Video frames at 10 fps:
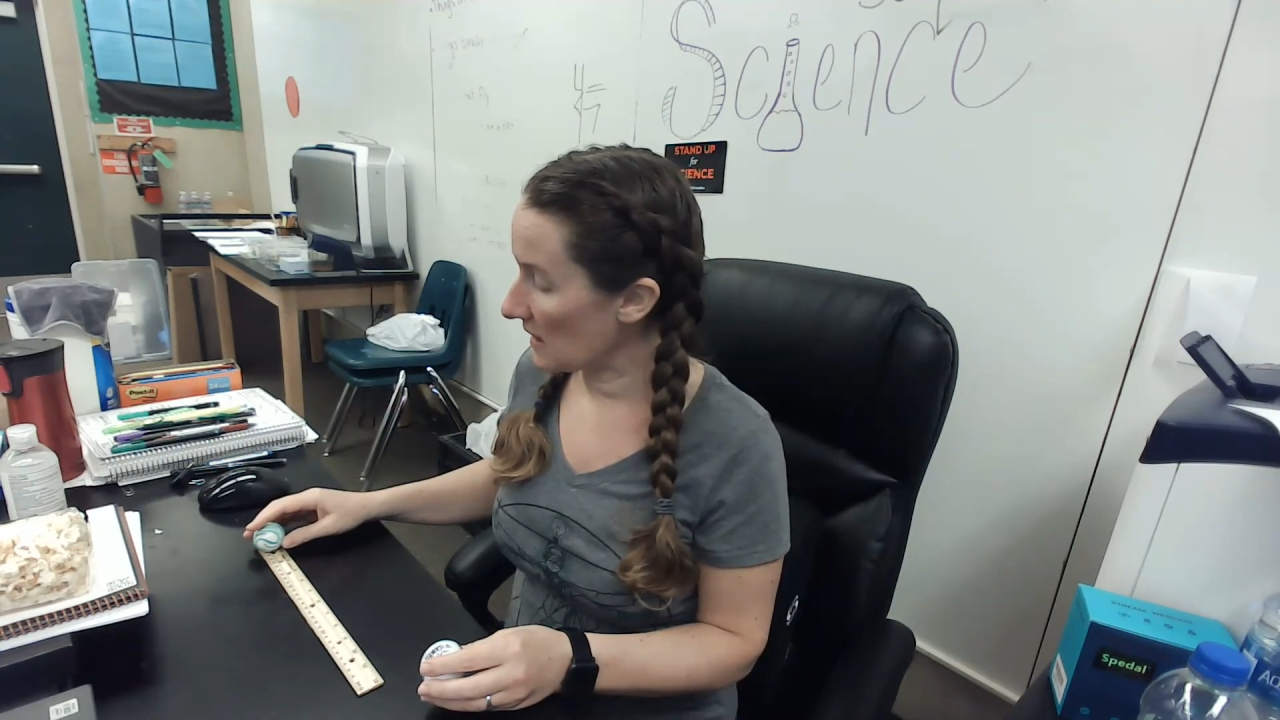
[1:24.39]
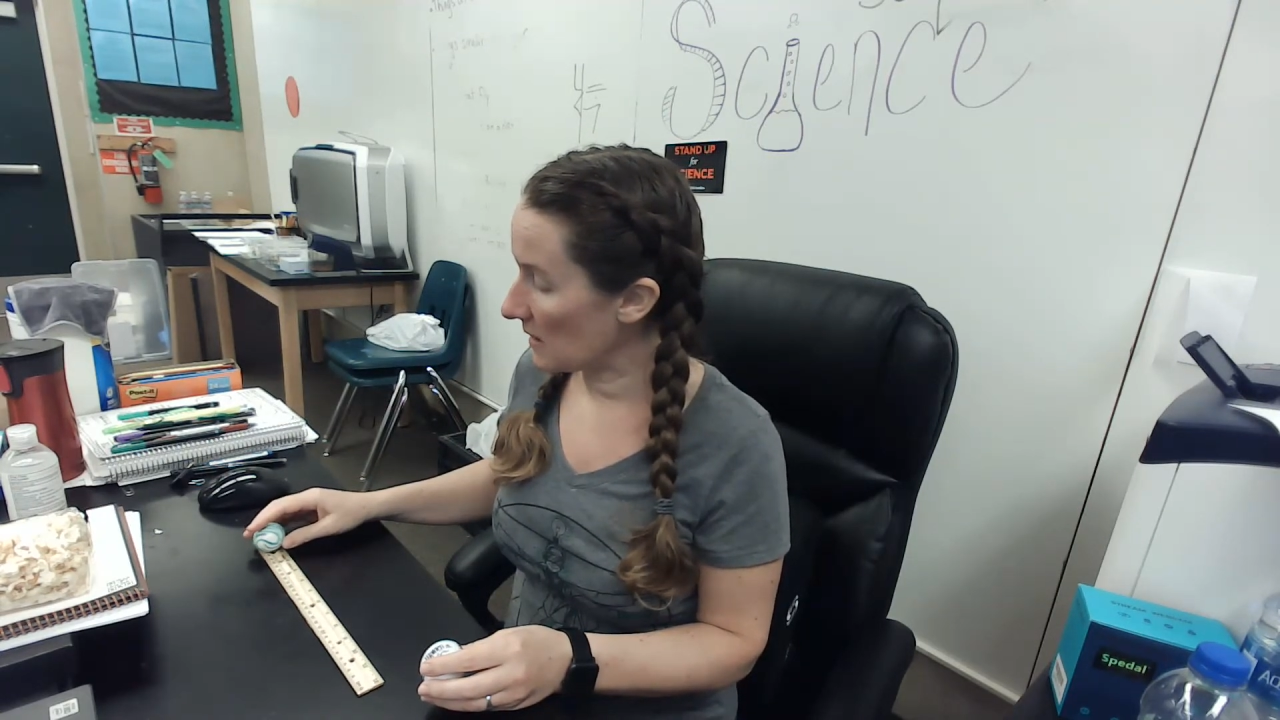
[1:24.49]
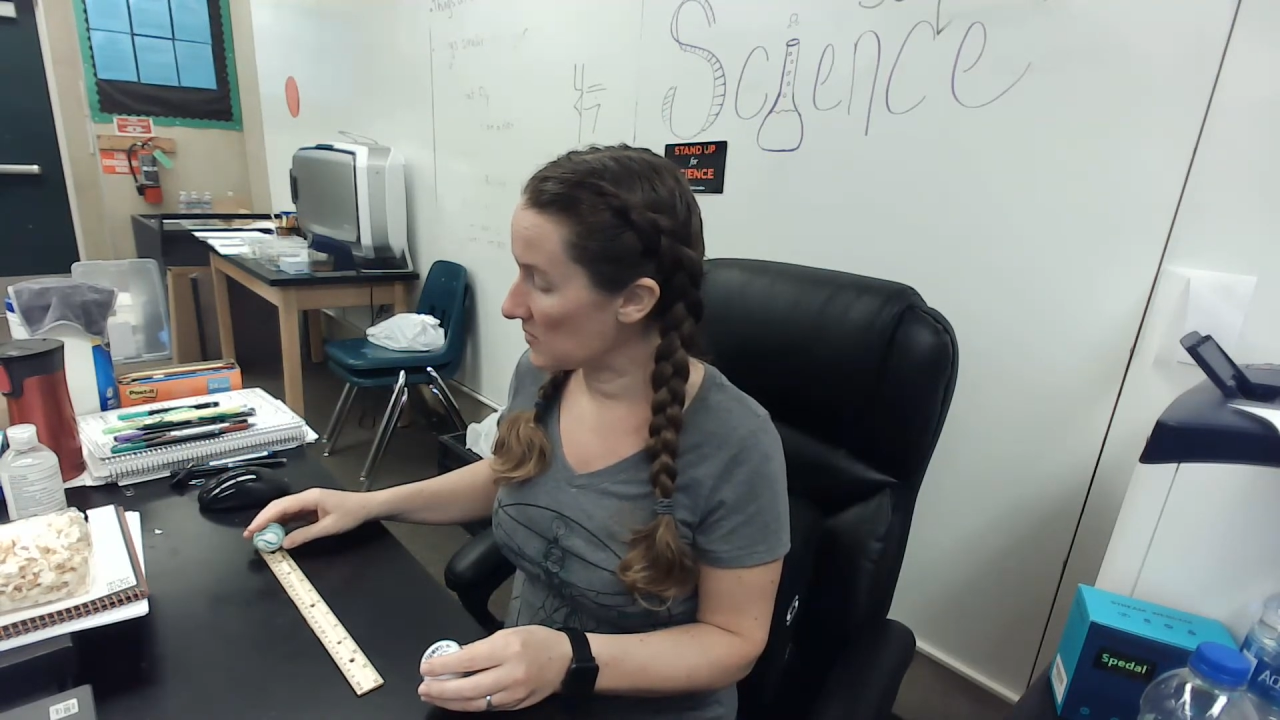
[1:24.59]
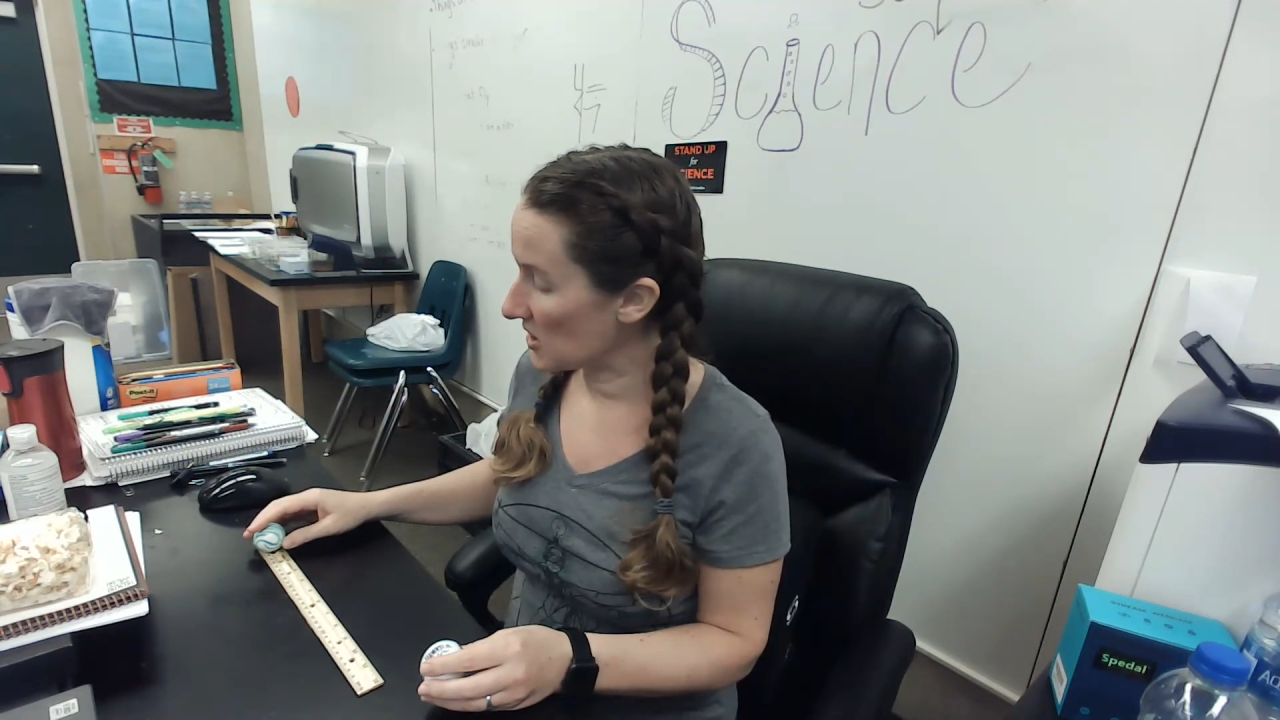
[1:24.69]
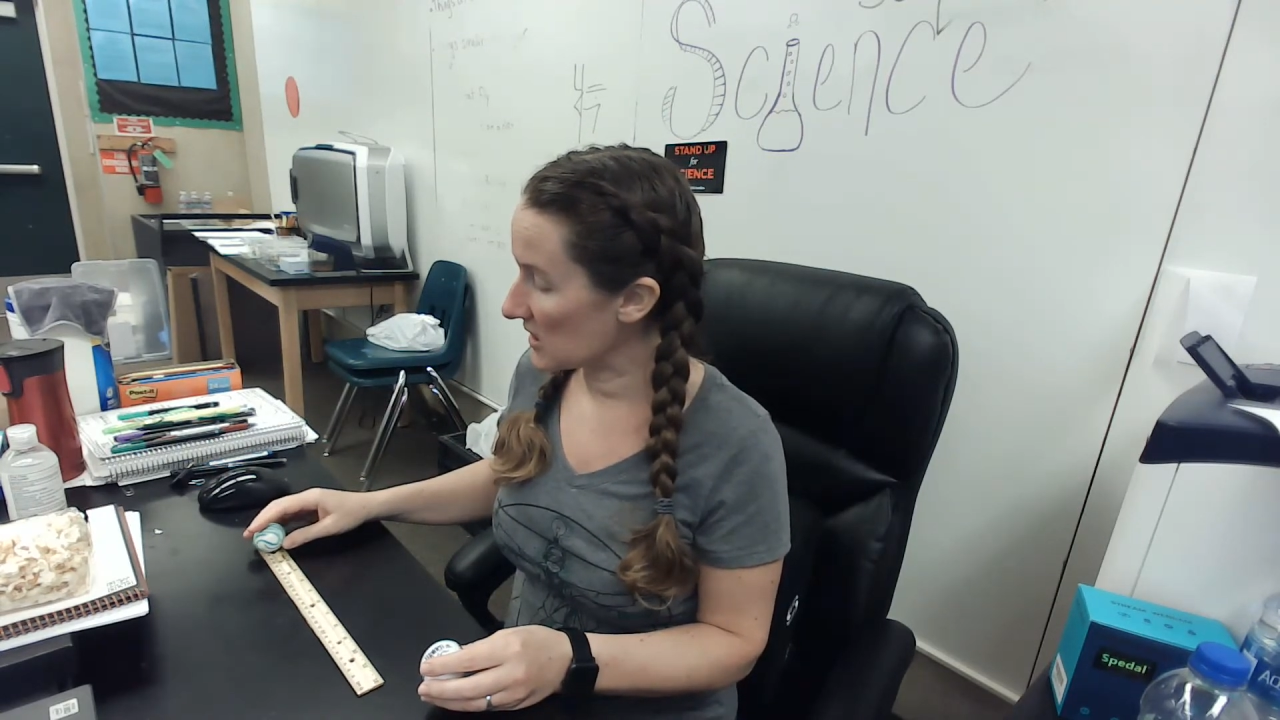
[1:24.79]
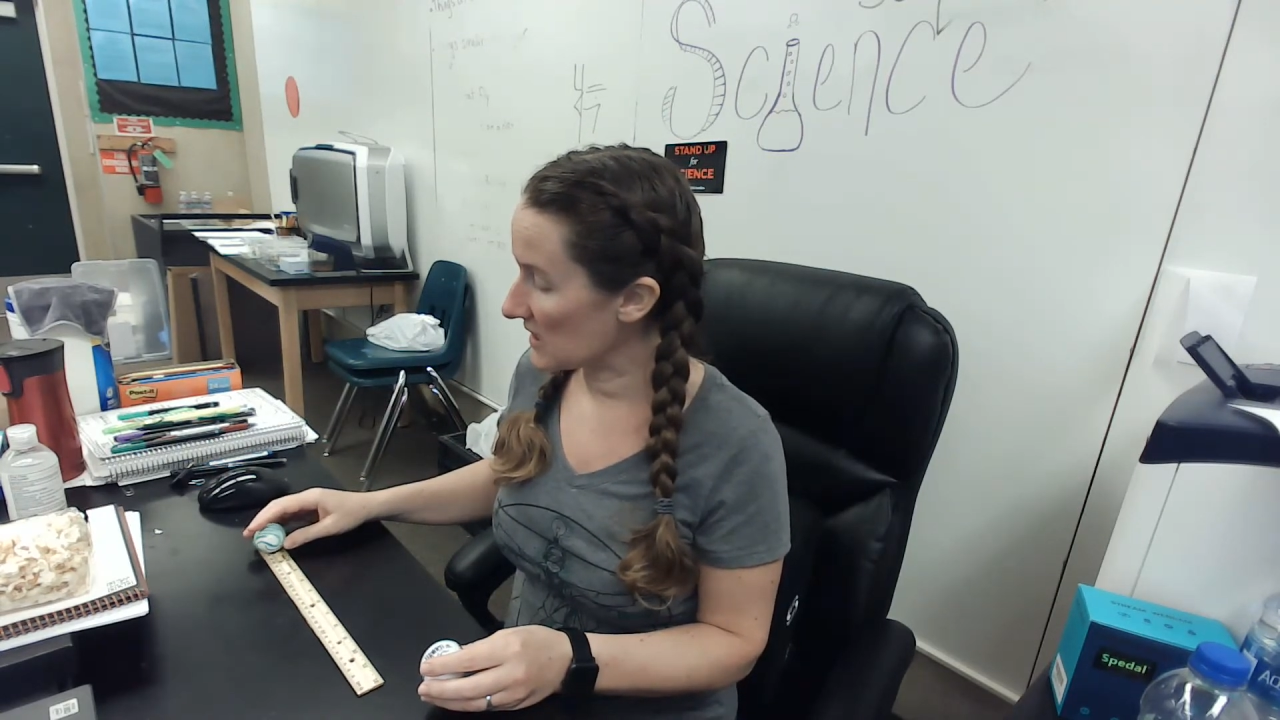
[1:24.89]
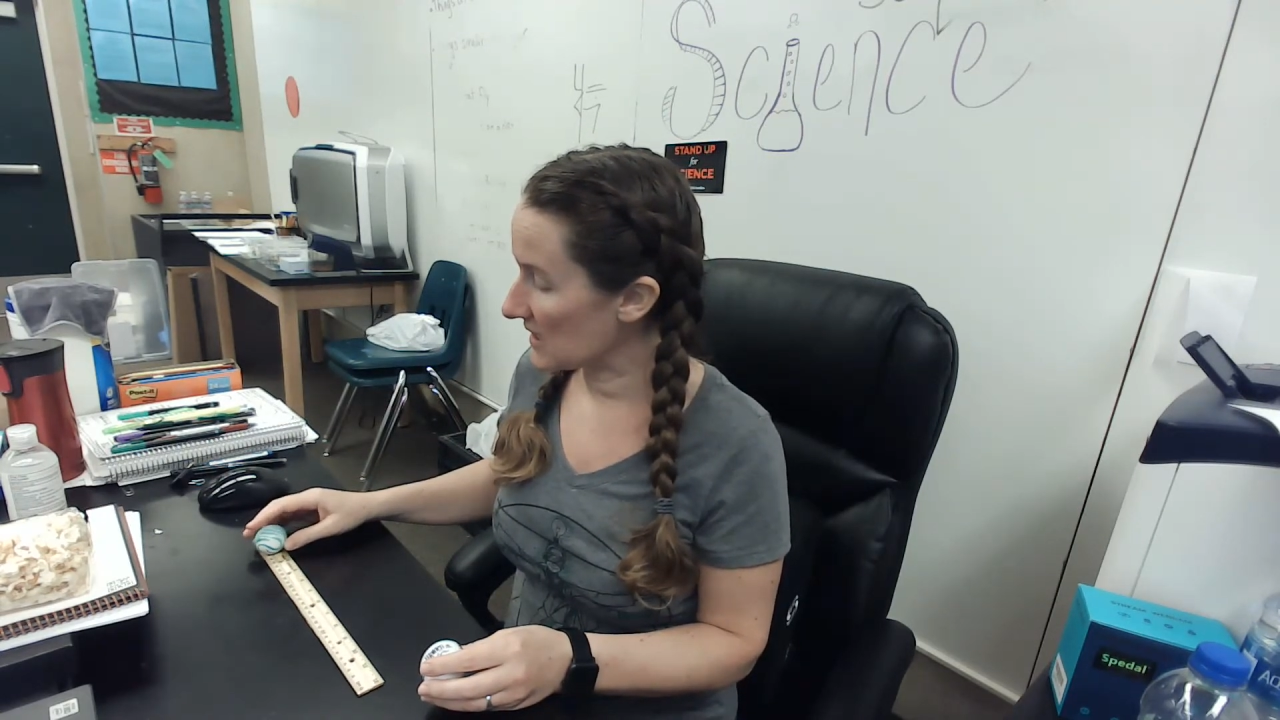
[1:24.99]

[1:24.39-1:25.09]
object,